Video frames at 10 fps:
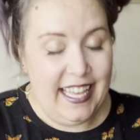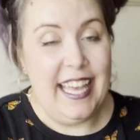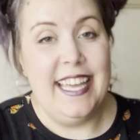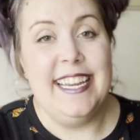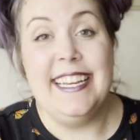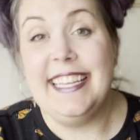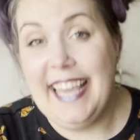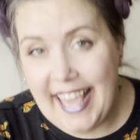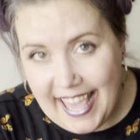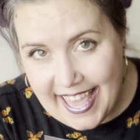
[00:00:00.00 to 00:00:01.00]
and it
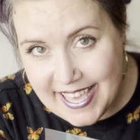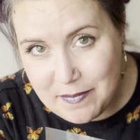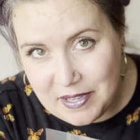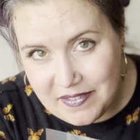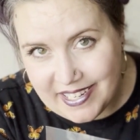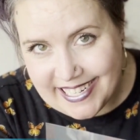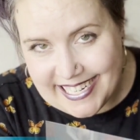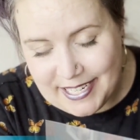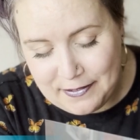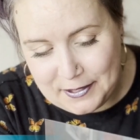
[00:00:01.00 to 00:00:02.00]
can be very
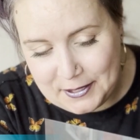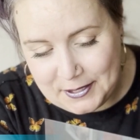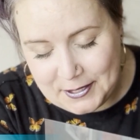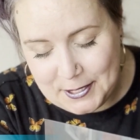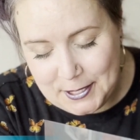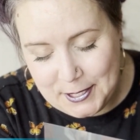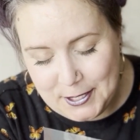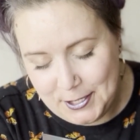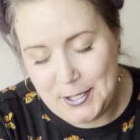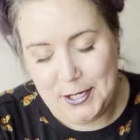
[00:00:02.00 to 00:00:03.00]
difficult
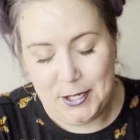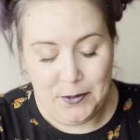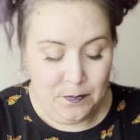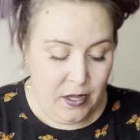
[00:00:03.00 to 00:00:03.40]
to do.